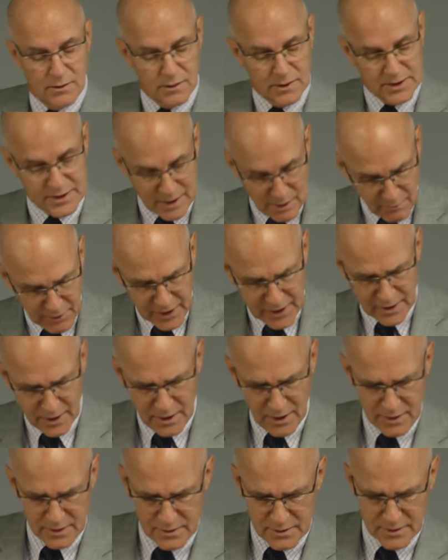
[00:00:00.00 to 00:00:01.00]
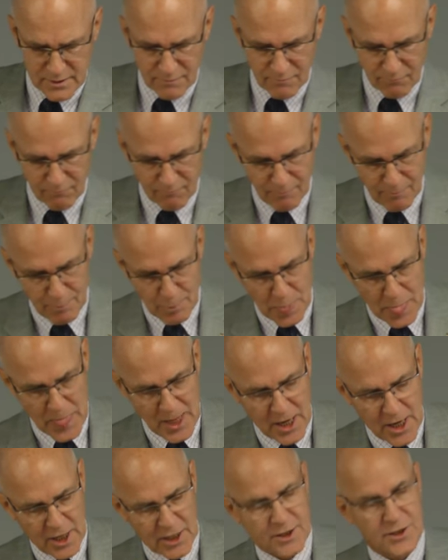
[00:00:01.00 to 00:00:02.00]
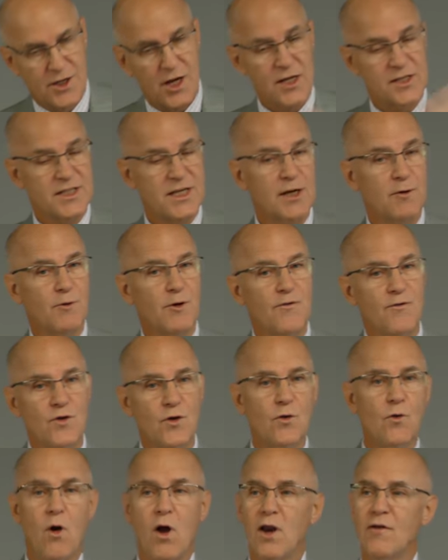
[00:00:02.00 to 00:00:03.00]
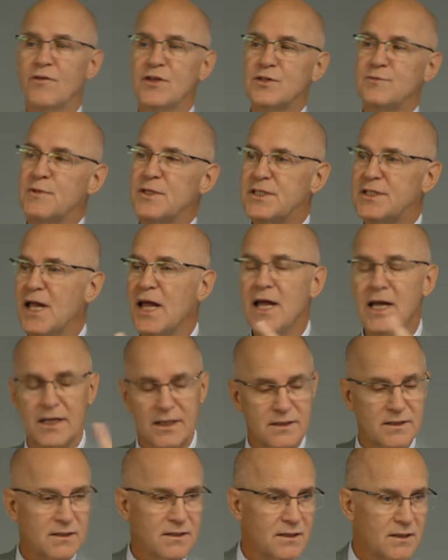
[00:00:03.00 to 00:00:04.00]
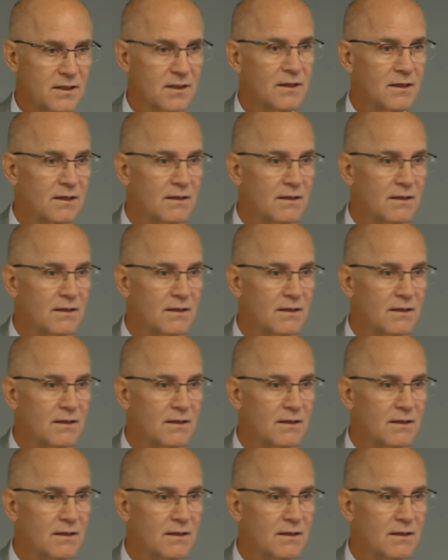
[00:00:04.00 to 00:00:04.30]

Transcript: Is that what he does? Does he review all of his mistakes?